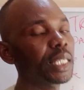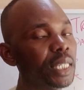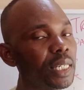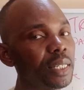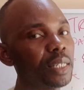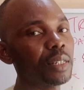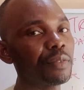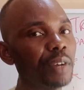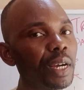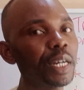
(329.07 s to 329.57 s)
This
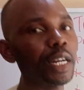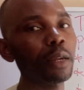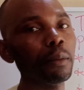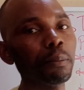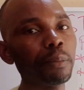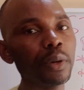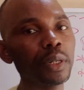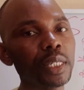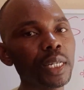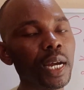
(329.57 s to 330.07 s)
is very
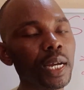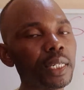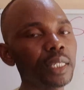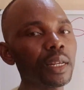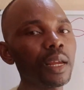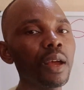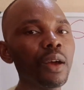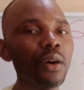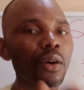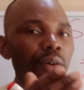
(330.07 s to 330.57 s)
important
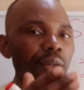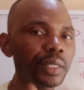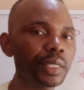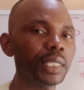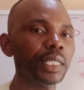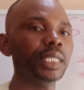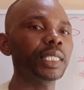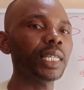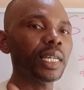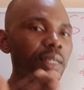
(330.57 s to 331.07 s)

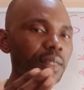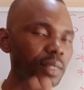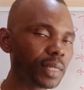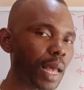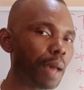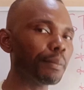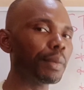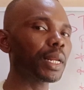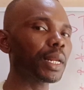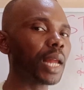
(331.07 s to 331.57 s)
until the
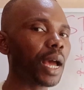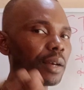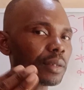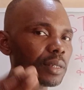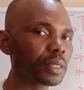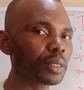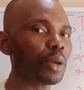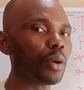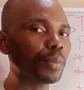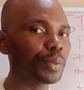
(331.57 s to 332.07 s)
examiner
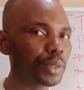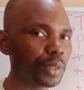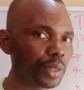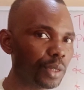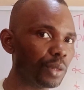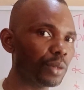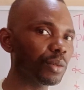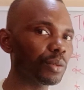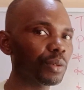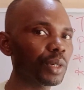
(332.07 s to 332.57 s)

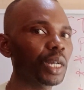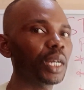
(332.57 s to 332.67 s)
stops you.